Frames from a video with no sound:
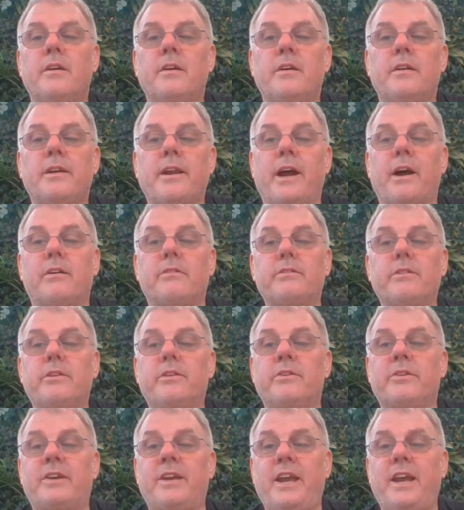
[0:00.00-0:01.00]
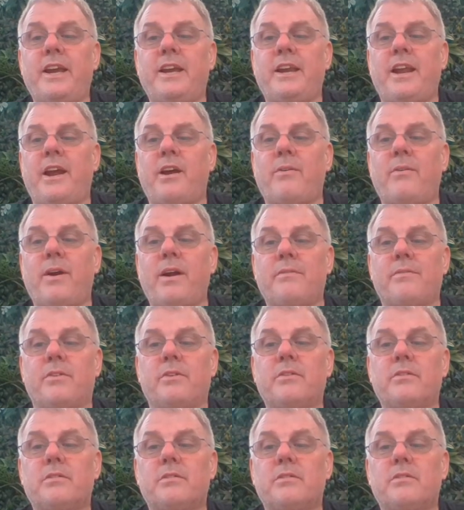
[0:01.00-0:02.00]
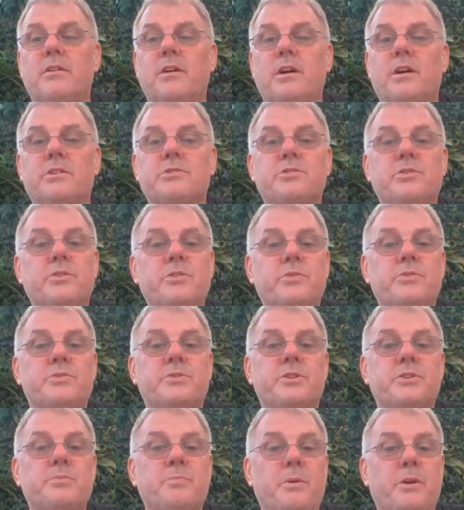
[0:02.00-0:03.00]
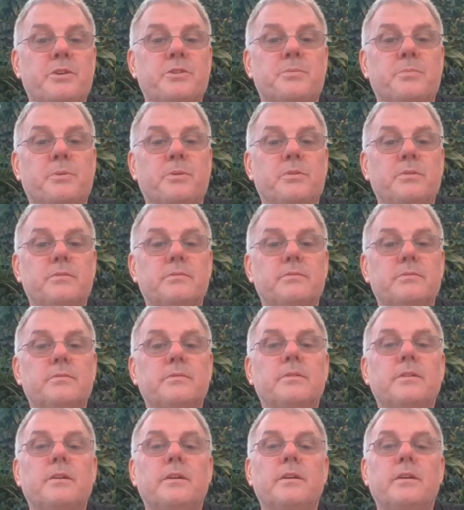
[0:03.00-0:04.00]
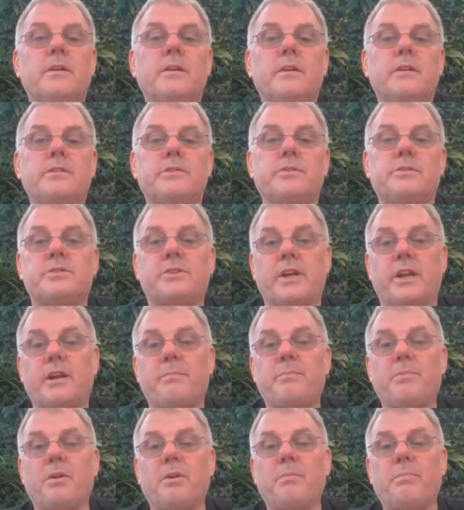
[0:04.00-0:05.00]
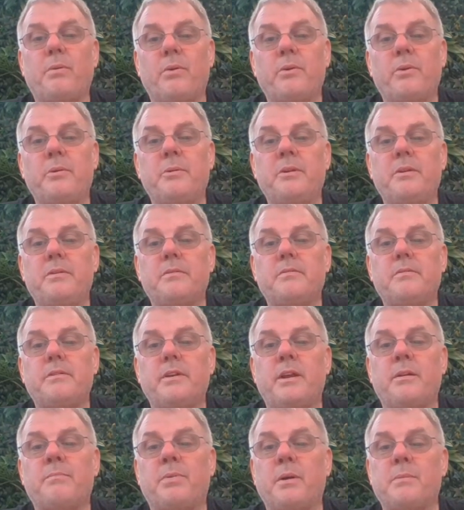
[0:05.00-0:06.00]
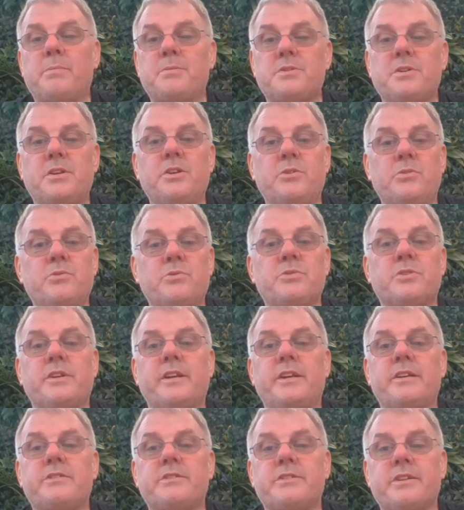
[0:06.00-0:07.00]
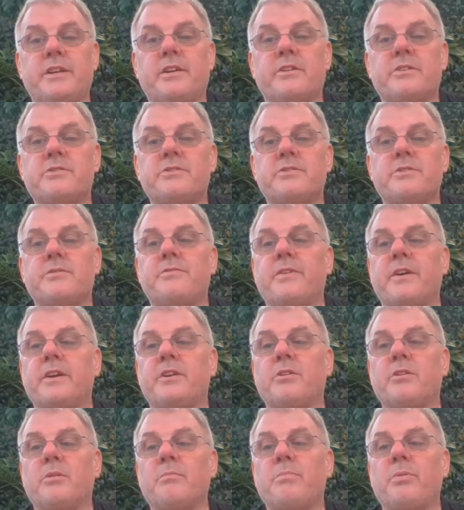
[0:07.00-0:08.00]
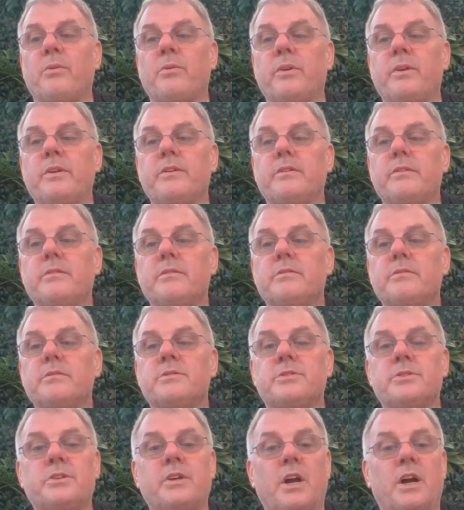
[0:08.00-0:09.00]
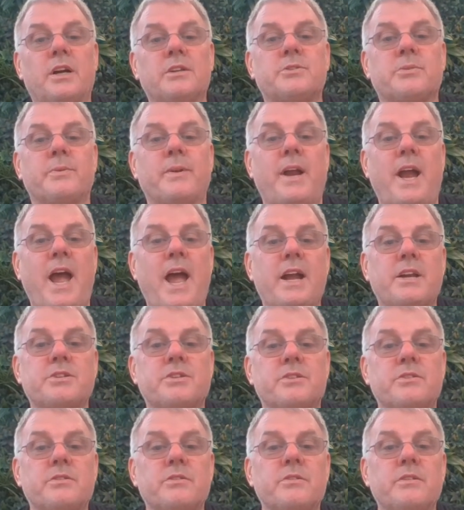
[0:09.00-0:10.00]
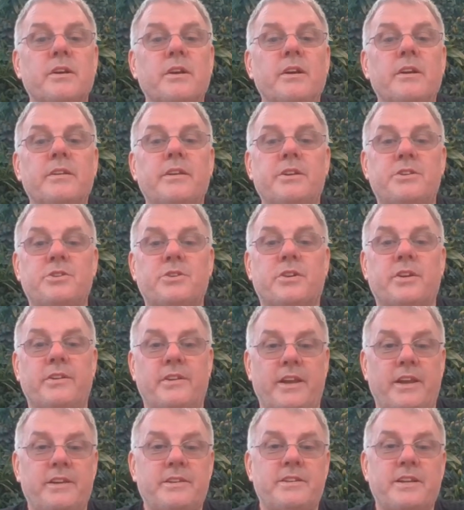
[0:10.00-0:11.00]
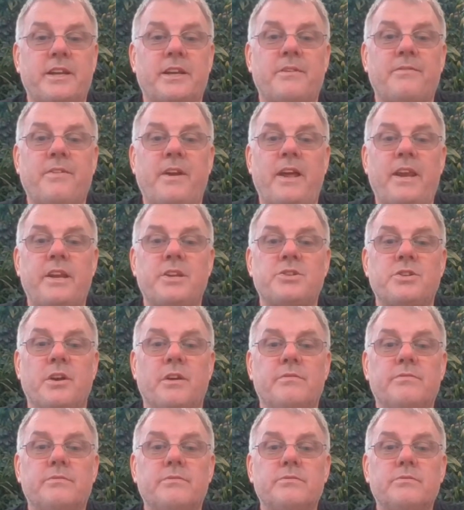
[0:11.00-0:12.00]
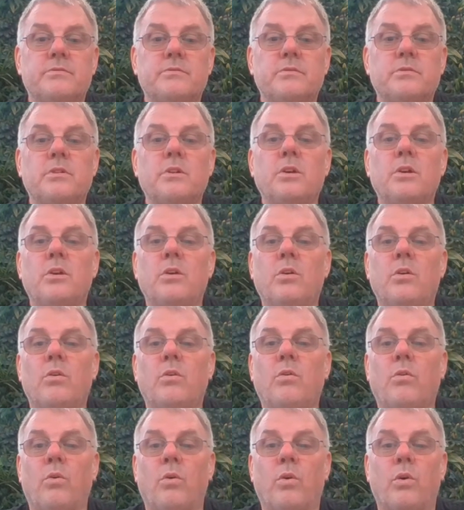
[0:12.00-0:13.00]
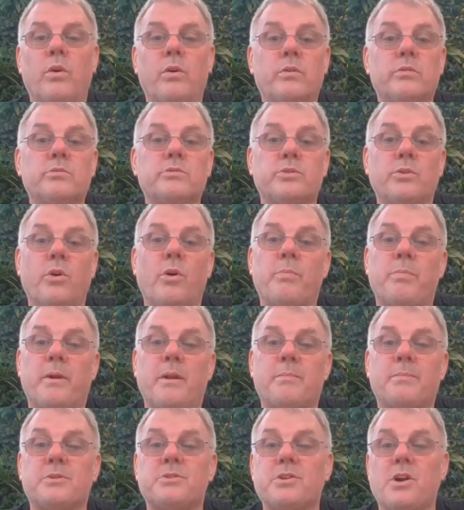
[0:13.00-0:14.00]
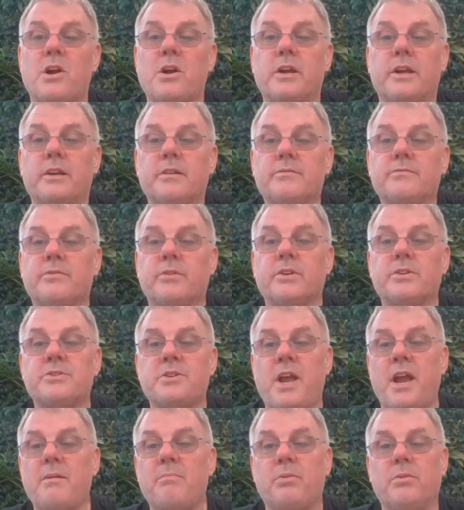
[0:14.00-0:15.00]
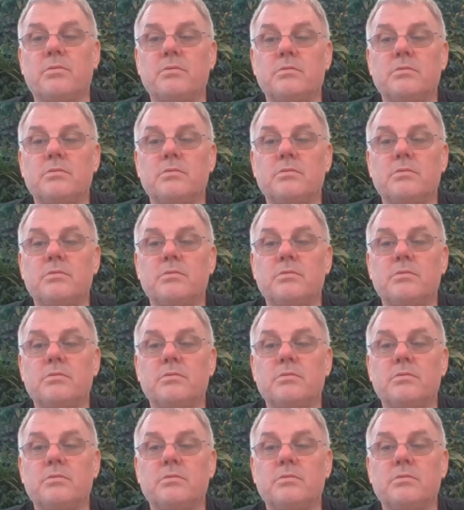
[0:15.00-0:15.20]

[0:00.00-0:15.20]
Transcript: Now, you can, however, also use this principle to set up your opponent and purposely use leading centers to fake your opponent to cause a reaction that you can then take advantage of, or to open up a target. For example,